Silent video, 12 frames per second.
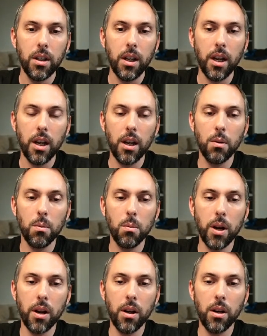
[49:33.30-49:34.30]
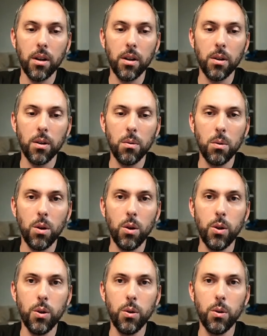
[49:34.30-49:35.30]

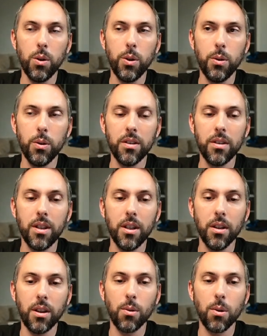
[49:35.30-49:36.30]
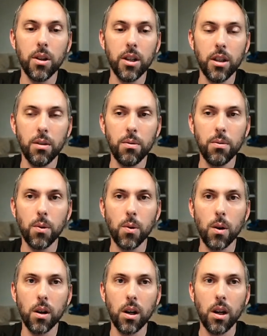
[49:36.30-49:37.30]
Who is the authority
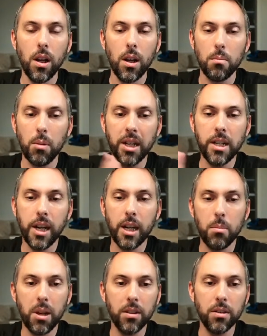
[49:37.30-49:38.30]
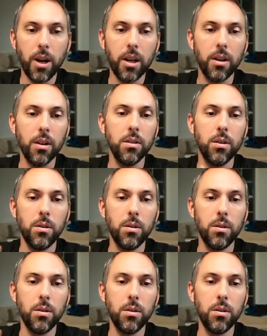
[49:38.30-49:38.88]
for my database records?